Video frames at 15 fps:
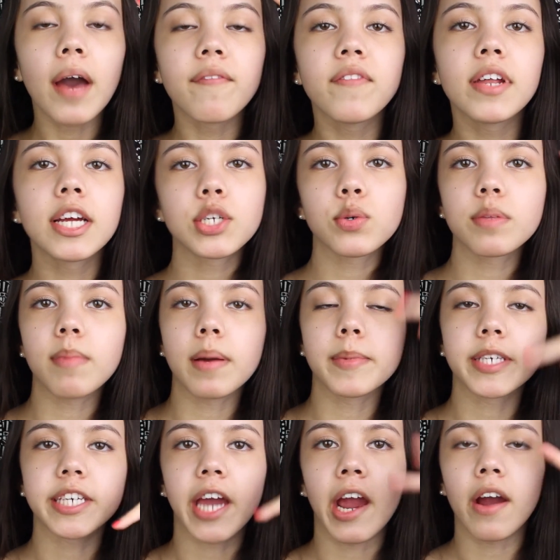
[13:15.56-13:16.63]
I finished with my
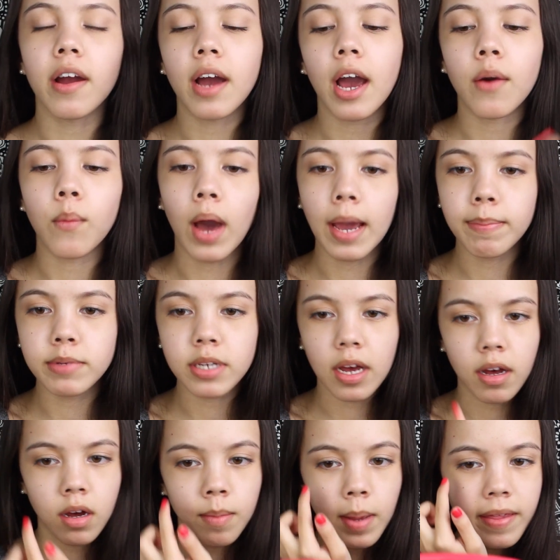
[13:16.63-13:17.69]
mascara. I wiped,
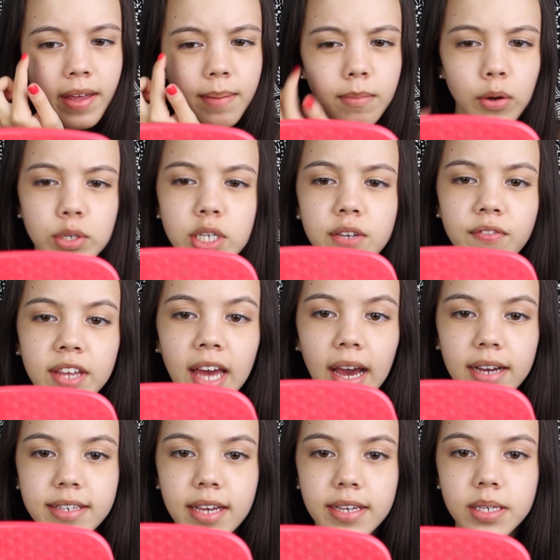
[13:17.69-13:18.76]
I think, most of the
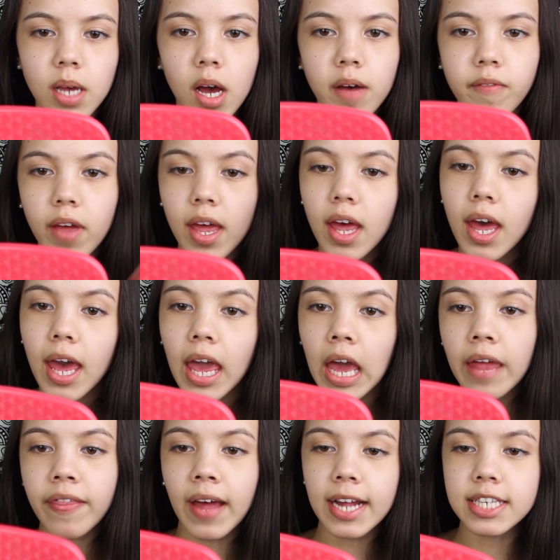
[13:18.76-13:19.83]
excess off,
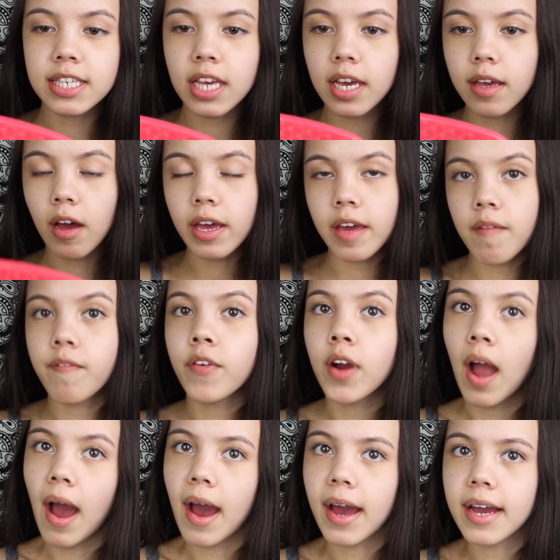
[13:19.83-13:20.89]
and that's like it
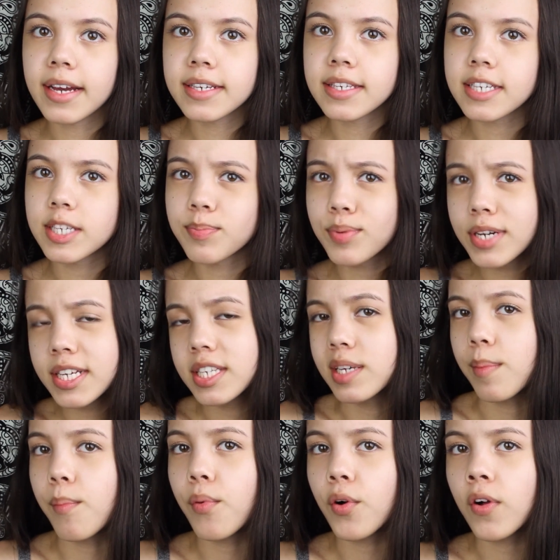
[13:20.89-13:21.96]
for eyes. It's pretty
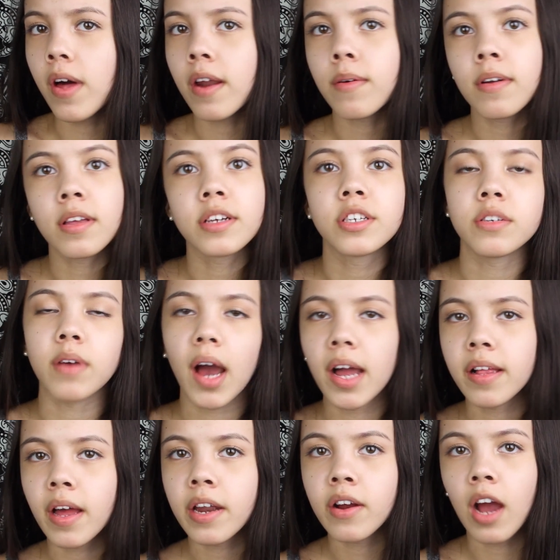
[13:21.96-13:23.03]
simple. I don't really do
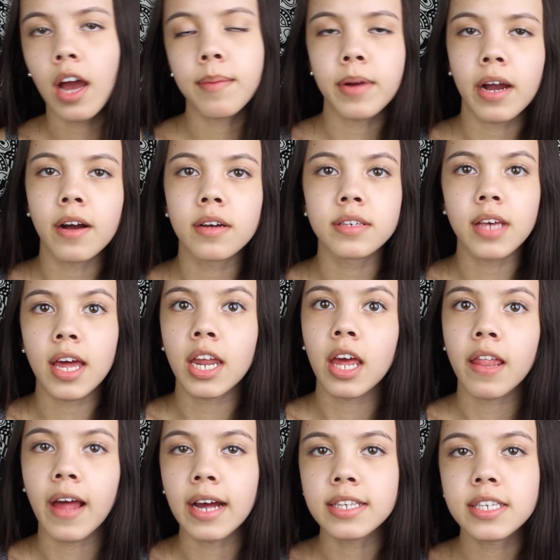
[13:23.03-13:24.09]
eyeliner, eyebrows,
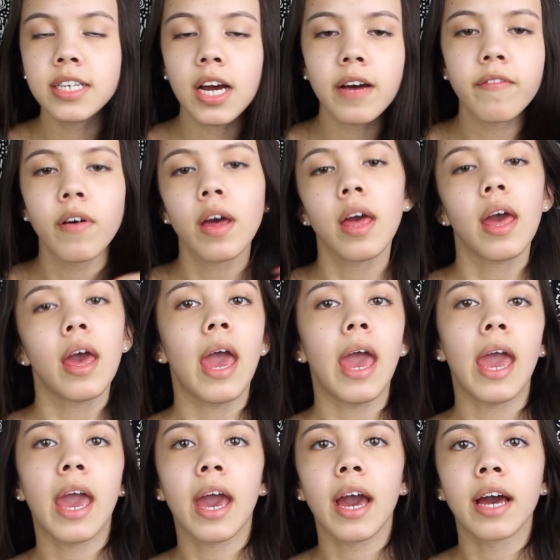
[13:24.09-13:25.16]
any of that stuff.
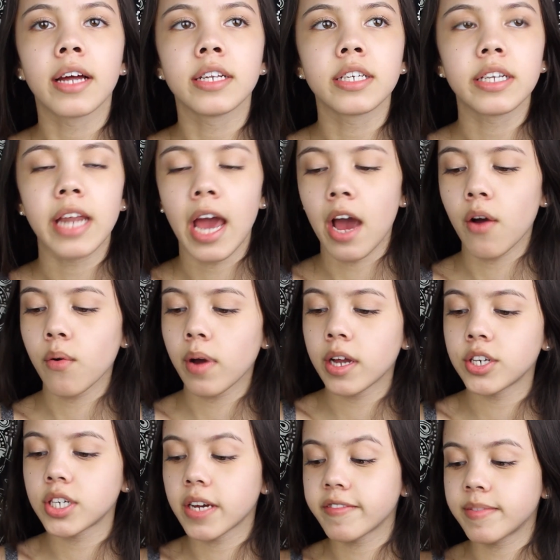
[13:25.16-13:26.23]
And now
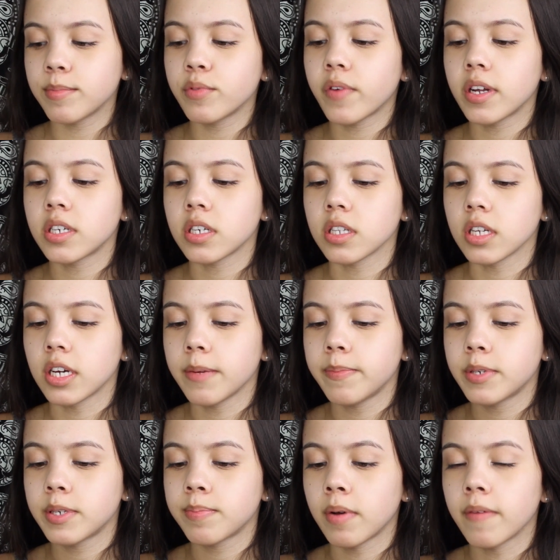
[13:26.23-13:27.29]
I just have to move on to
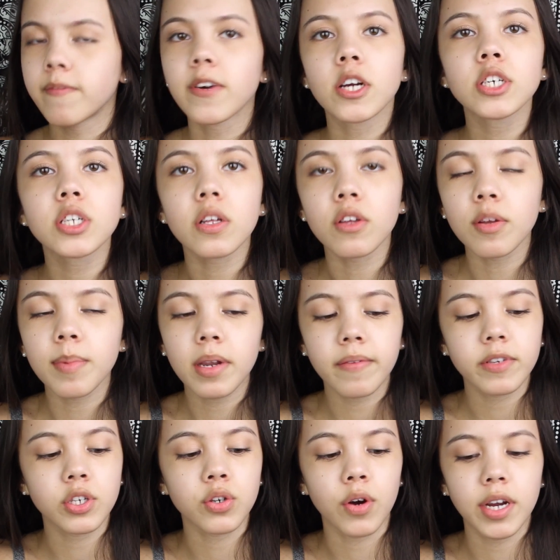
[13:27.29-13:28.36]
lips. But first, a little bit of
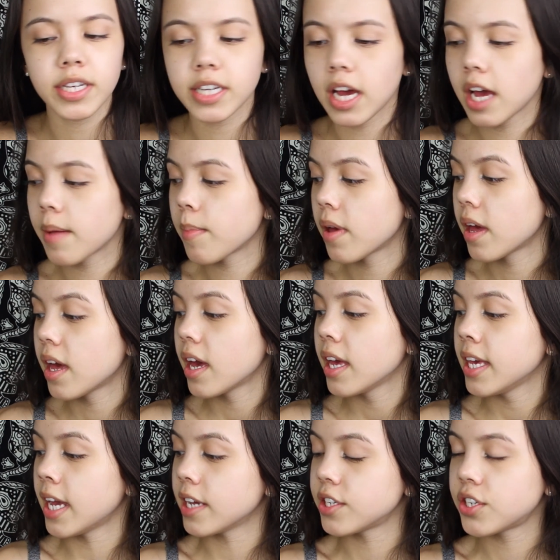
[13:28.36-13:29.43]
a story time.
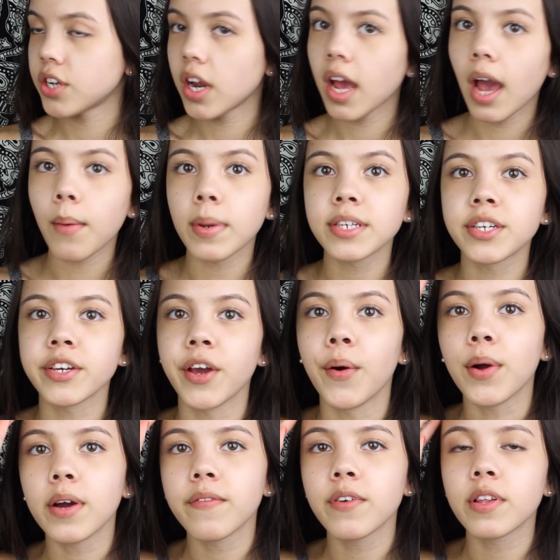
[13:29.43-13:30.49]
Yesterday I went to
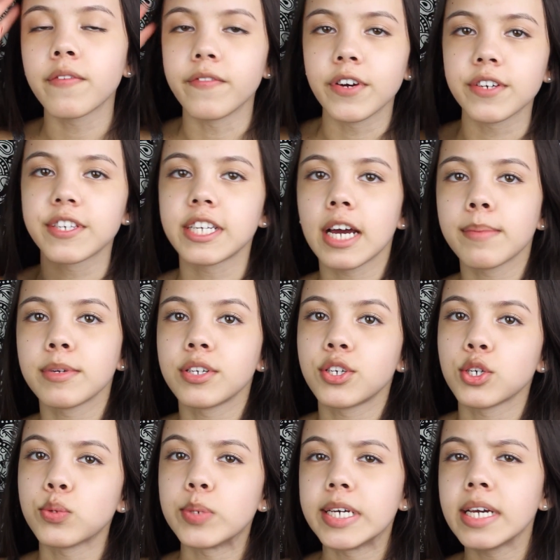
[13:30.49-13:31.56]
yoga for the first time in
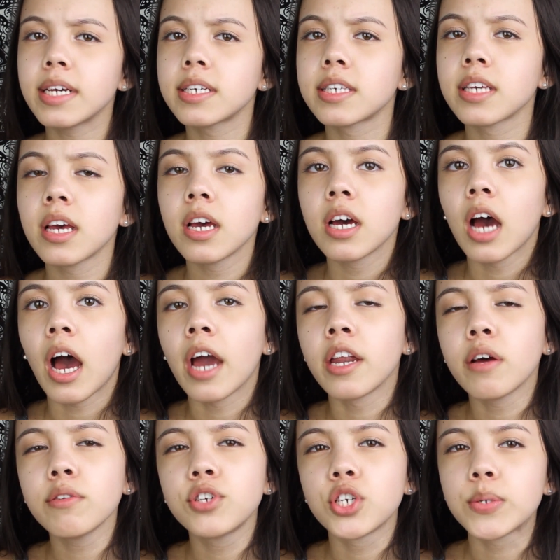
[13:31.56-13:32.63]
2 weeks. I
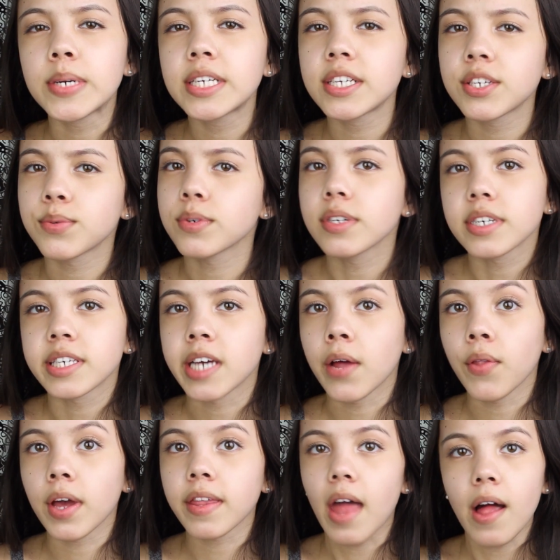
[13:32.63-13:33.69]
know 2 weeks doesn't really
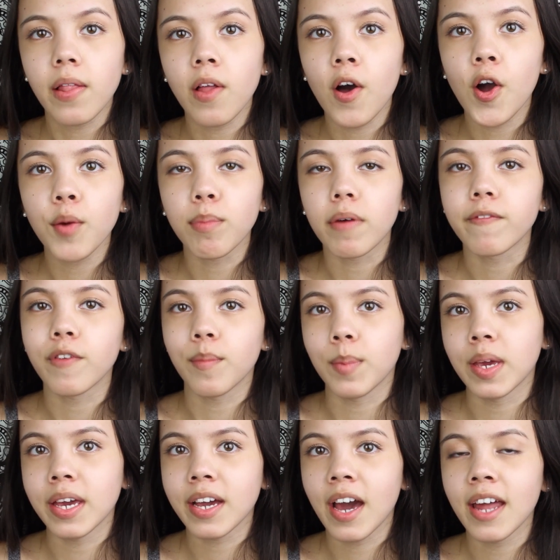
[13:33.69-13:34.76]
sound like that long, but for
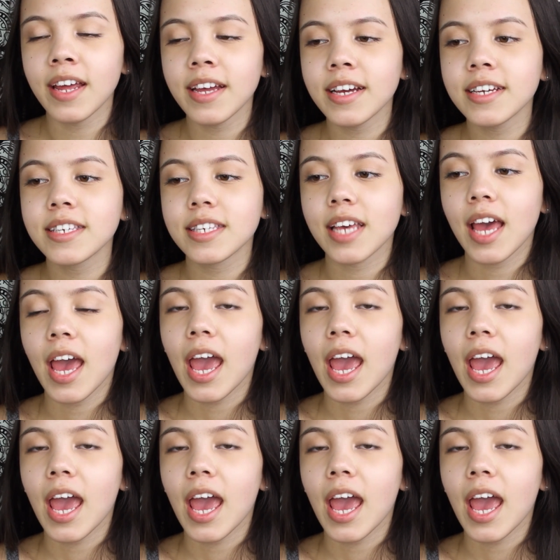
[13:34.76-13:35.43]
me it kind of is.